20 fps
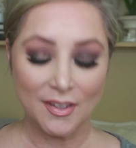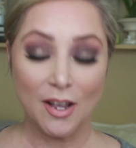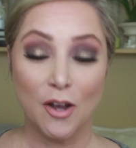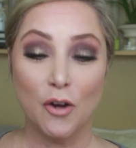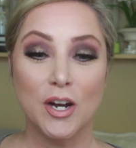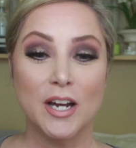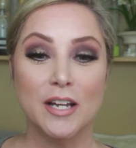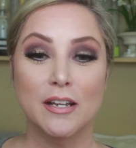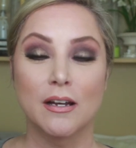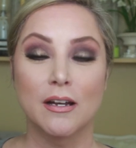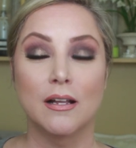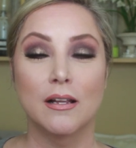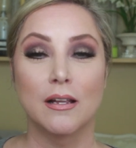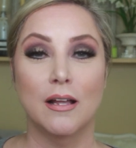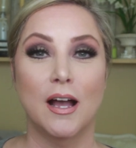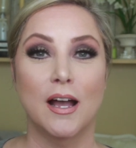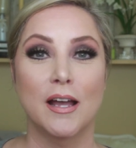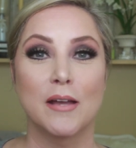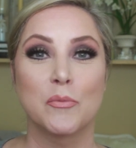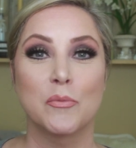All right,
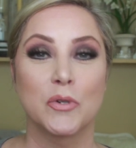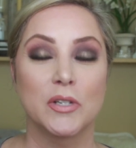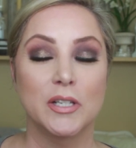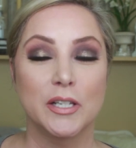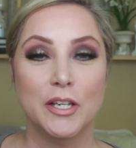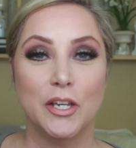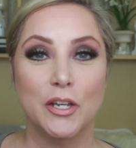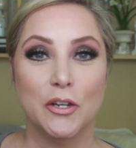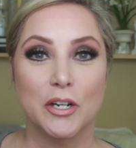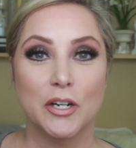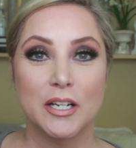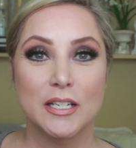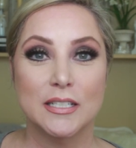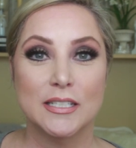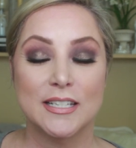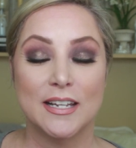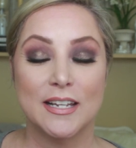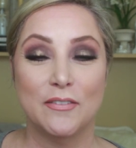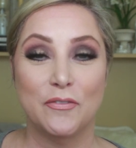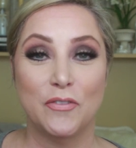y'all, I'm really
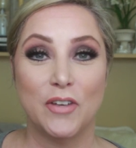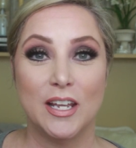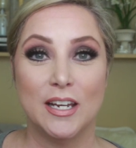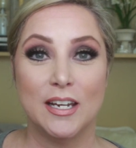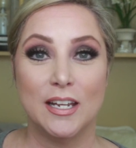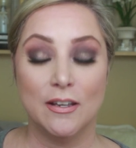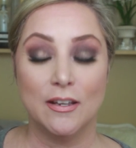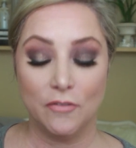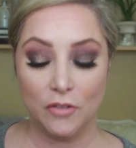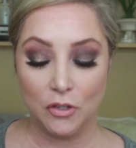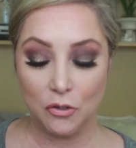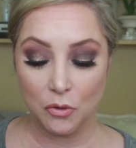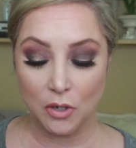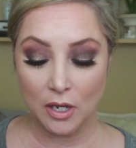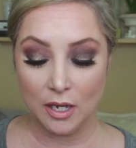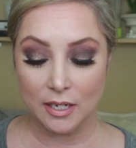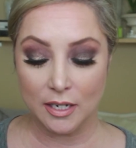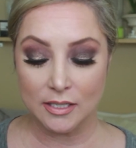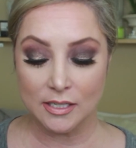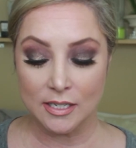curious if any of you
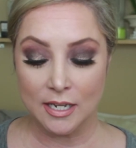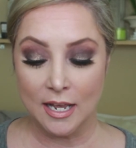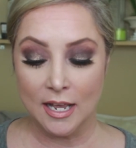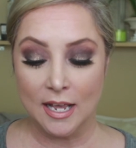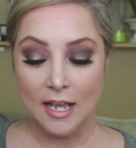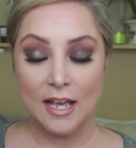guys